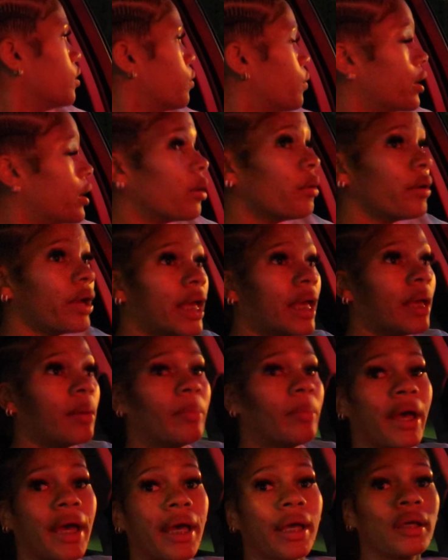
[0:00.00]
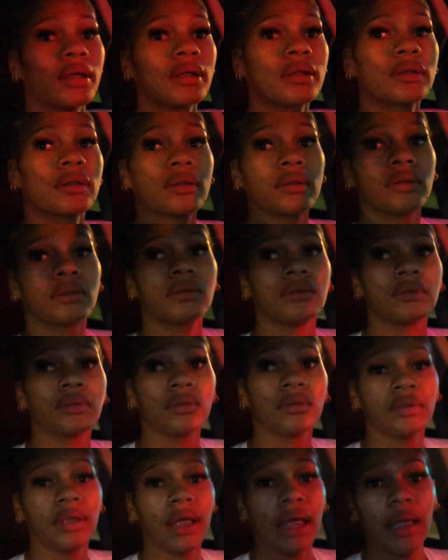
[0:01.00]
we gonna head back
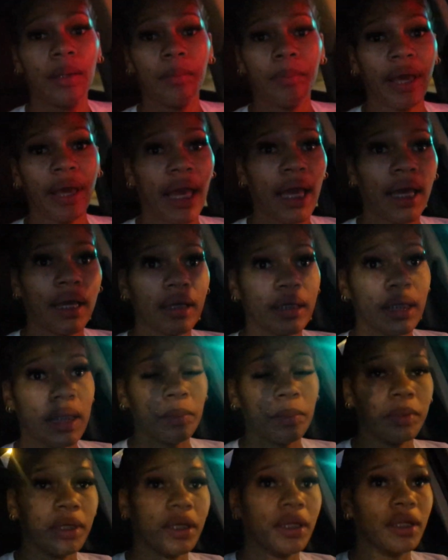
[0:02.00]
and pack and be